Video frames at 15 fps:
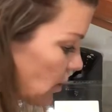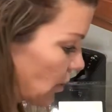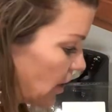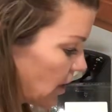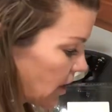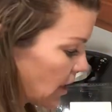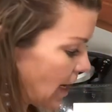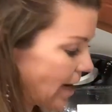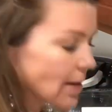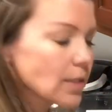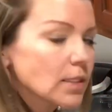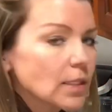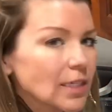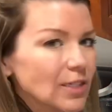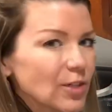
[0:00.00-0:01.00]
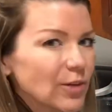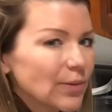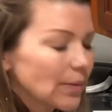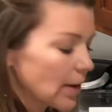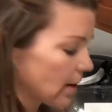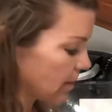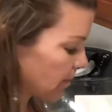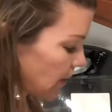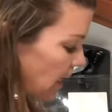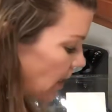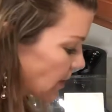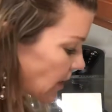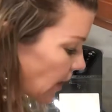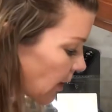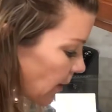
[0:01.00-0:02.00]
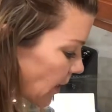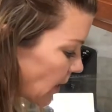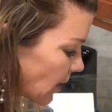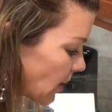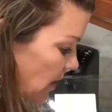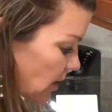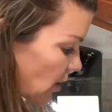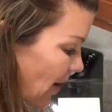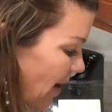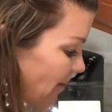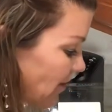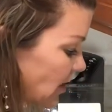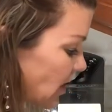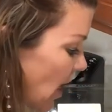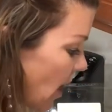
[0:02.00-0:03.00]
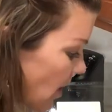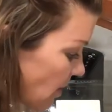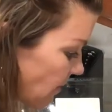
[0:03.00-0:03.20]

with cakes. I do cake decorating. So I have a ton of